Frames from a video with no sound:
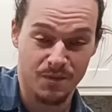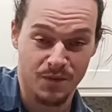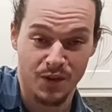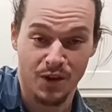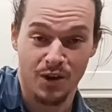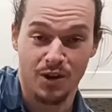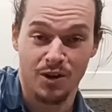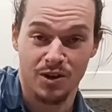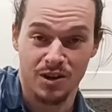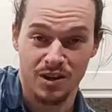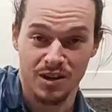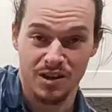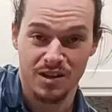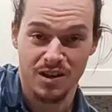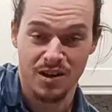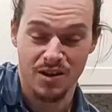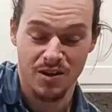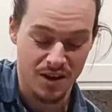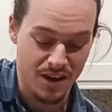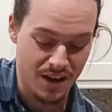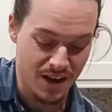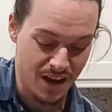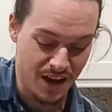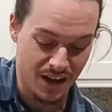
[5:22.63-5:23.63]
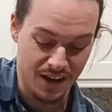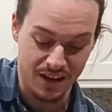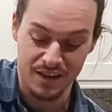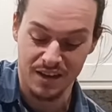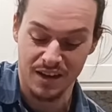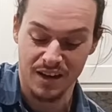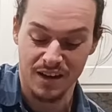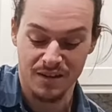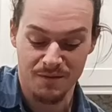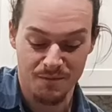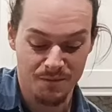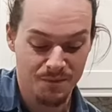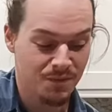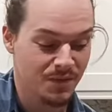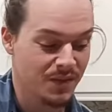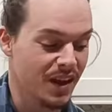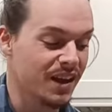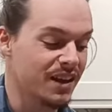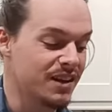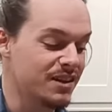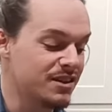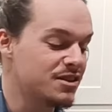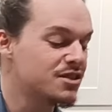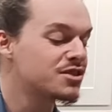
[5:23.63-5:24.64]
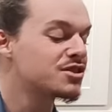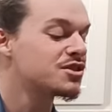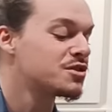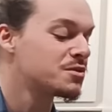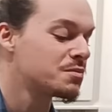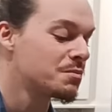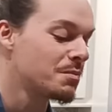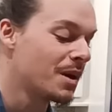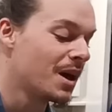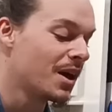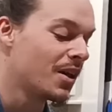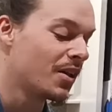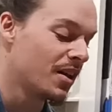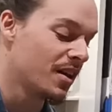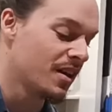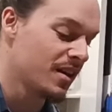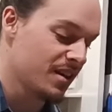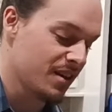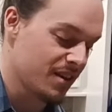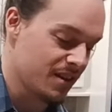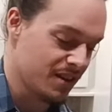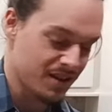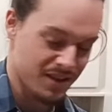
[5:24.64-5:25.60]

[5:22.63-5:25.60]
I already know it. I smell it.